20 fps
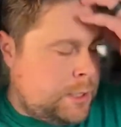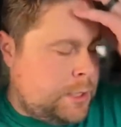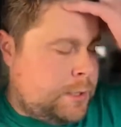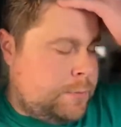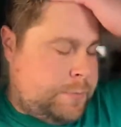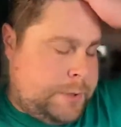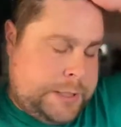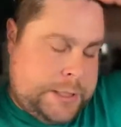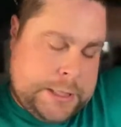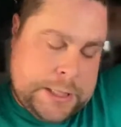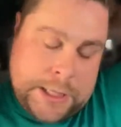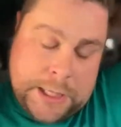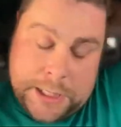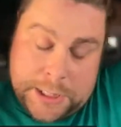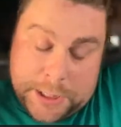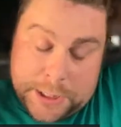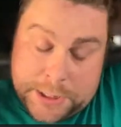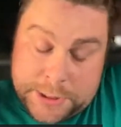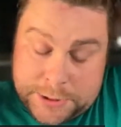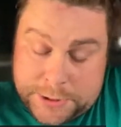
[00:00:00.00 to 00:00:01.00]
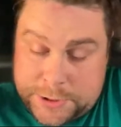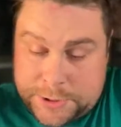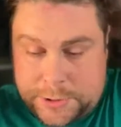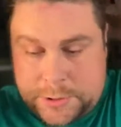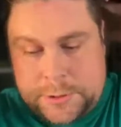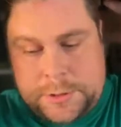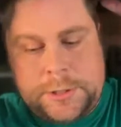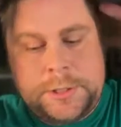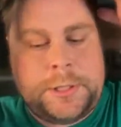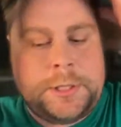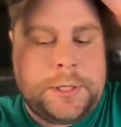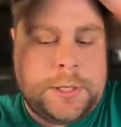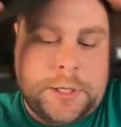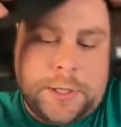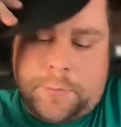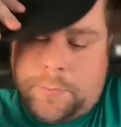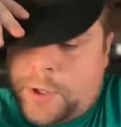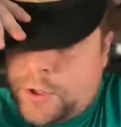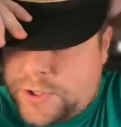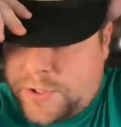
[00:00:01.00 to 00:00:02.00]
because
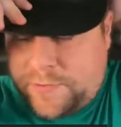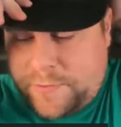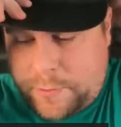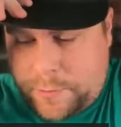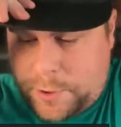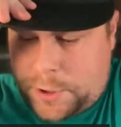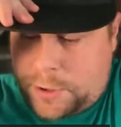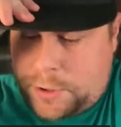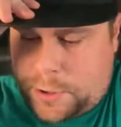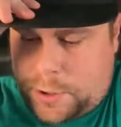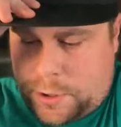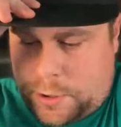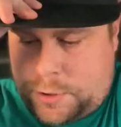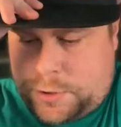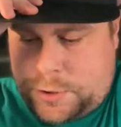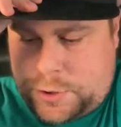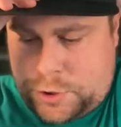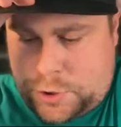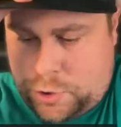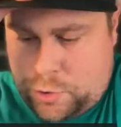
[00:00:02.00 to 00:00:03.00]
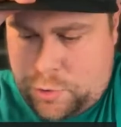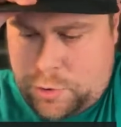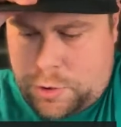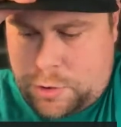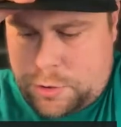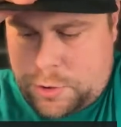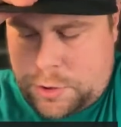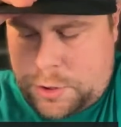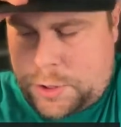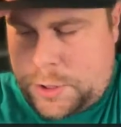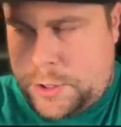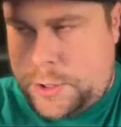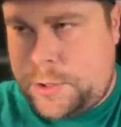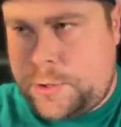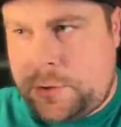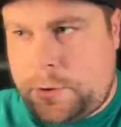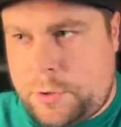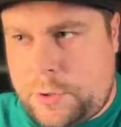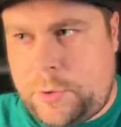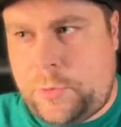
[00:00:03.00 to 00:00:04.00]
most of them are two.
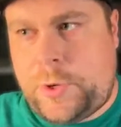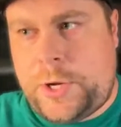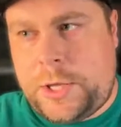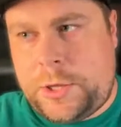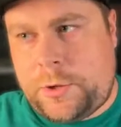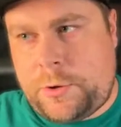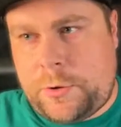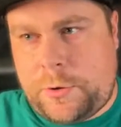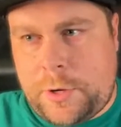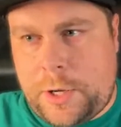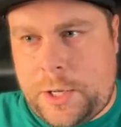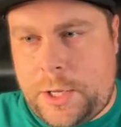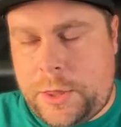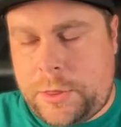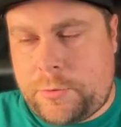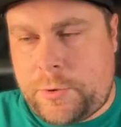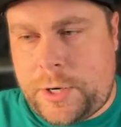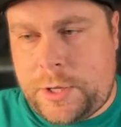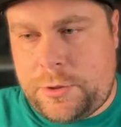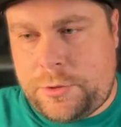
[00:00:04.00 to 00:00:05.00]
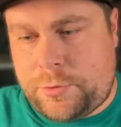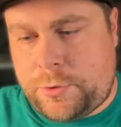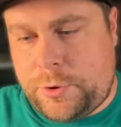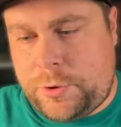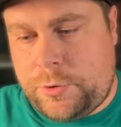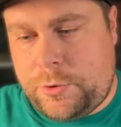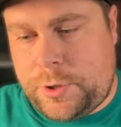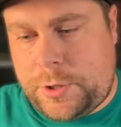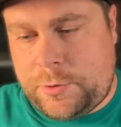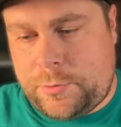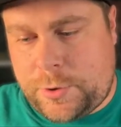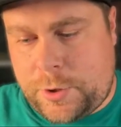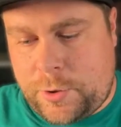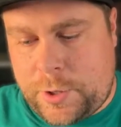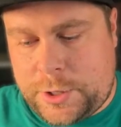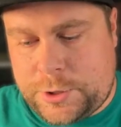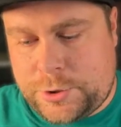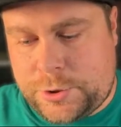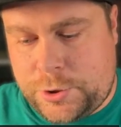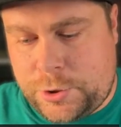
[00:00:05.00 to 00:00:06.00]
The way they're threaded through, it
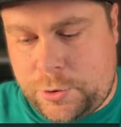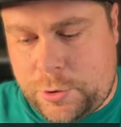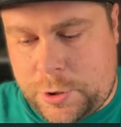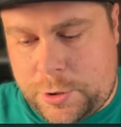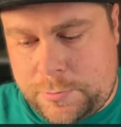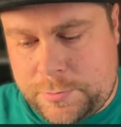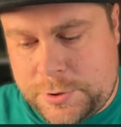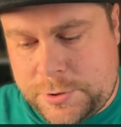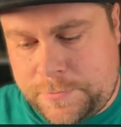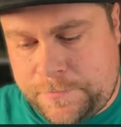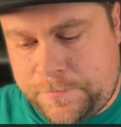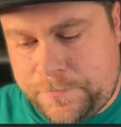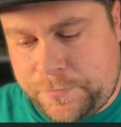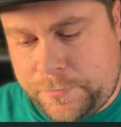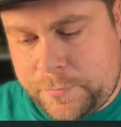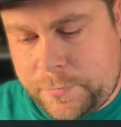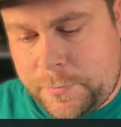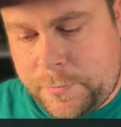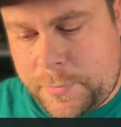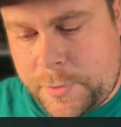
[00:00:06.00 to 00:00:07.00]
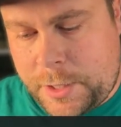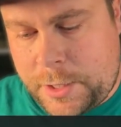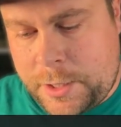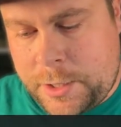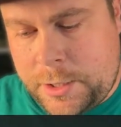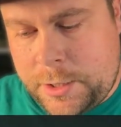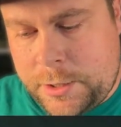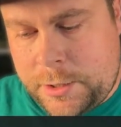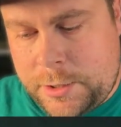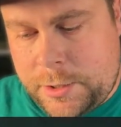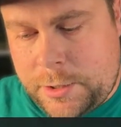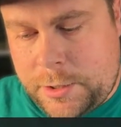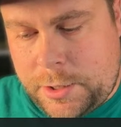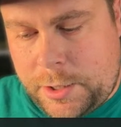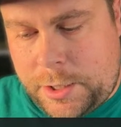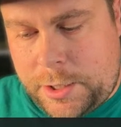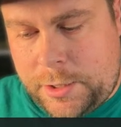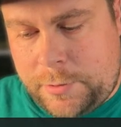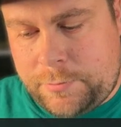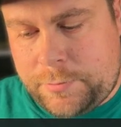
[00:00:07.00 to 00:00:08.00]
requires two arms.
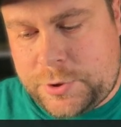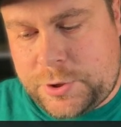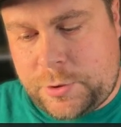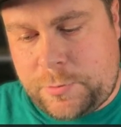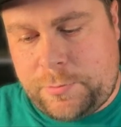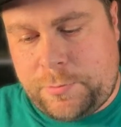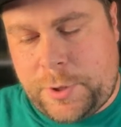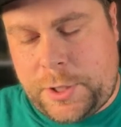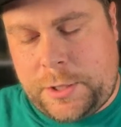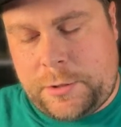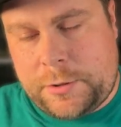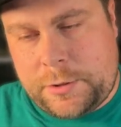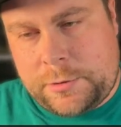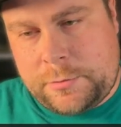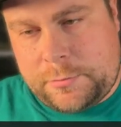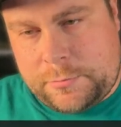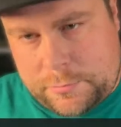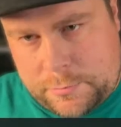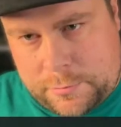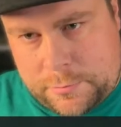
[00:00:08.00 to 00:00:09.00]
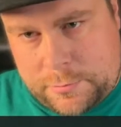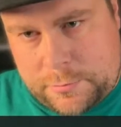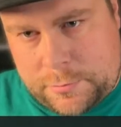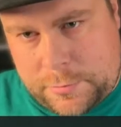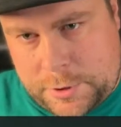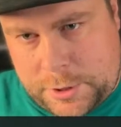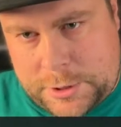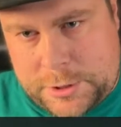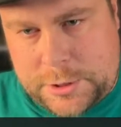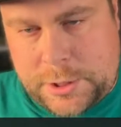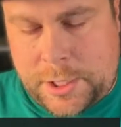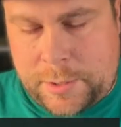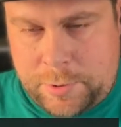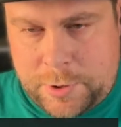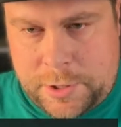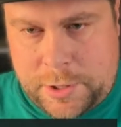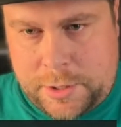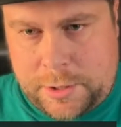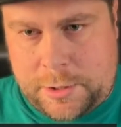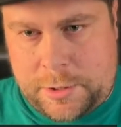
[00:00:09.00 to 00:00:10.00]
But let's
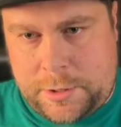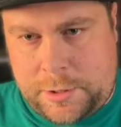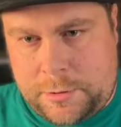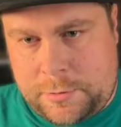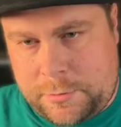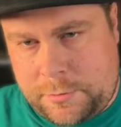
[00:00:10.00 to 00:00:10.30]
hypothetically